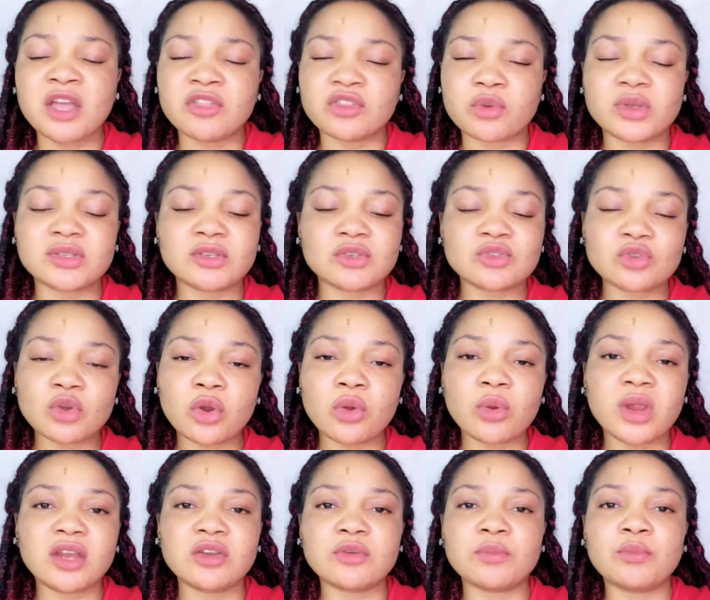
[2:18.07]
There is a
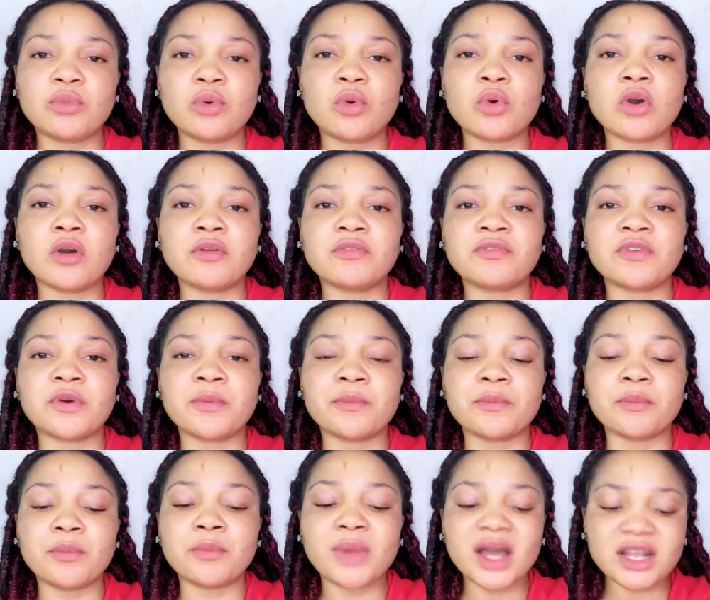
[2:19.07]
story in the book of
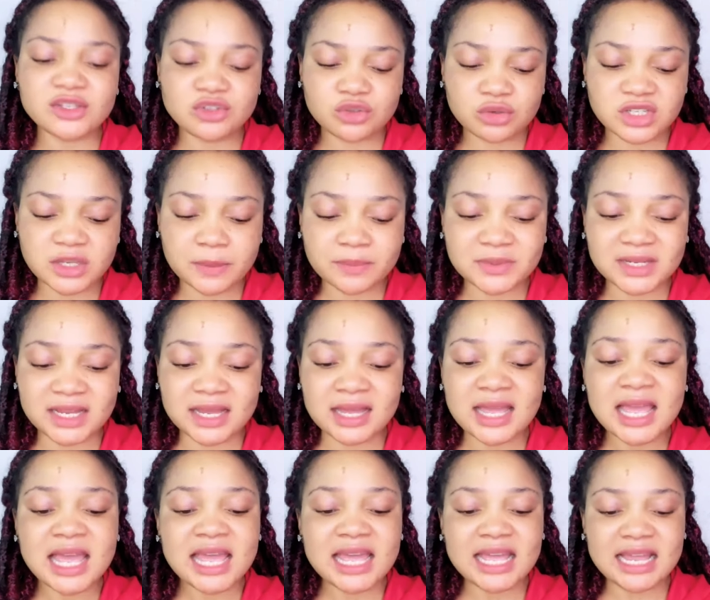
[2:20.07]
Matthew chapter
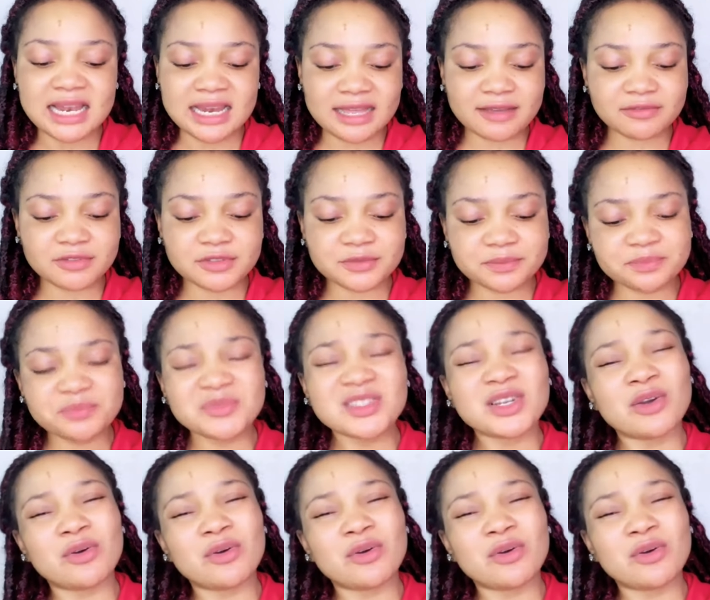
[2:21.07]
11,